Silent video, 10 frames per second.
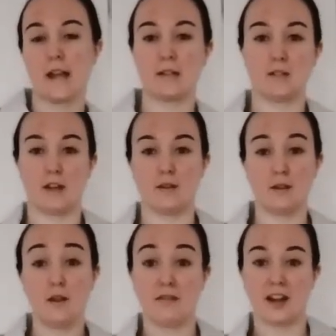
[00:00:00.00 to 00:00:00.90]
I don't know,
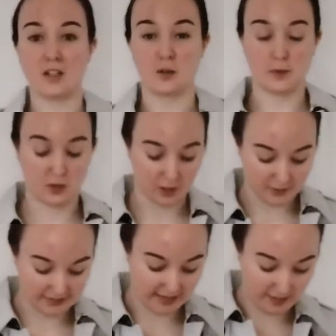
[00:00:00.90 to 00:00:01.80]
fashionable, shall
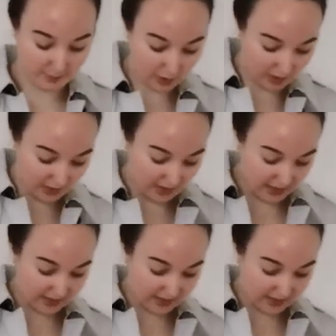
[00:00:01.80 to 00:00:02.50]
we say, but